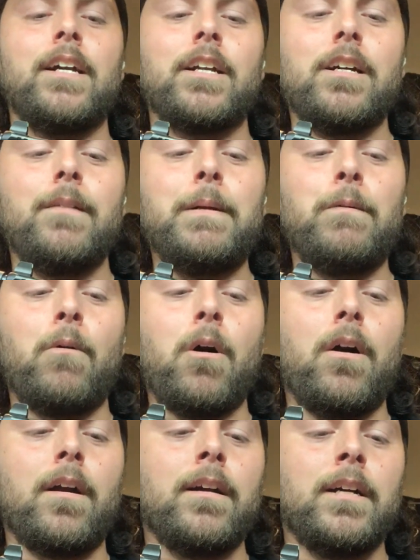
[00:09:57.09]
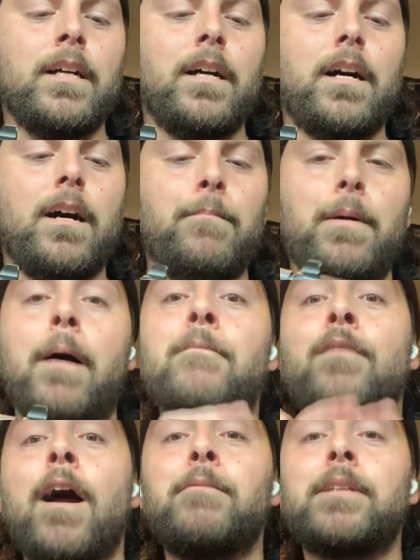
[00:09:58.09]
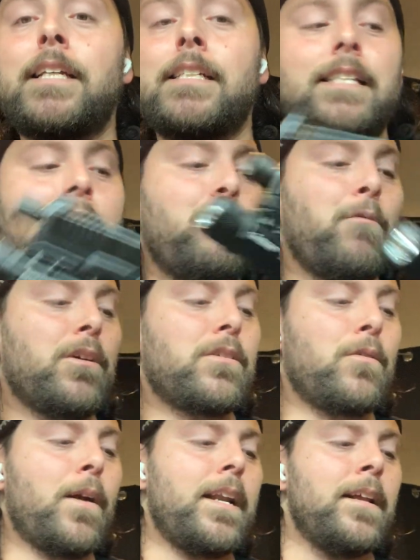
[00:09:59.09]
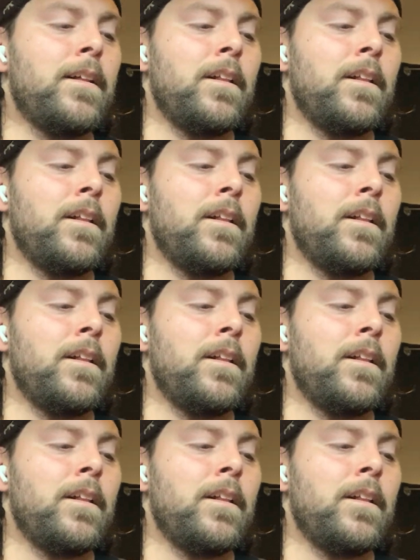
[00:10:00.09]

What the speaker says: Could be wrong. But I'm fine with these. They work great.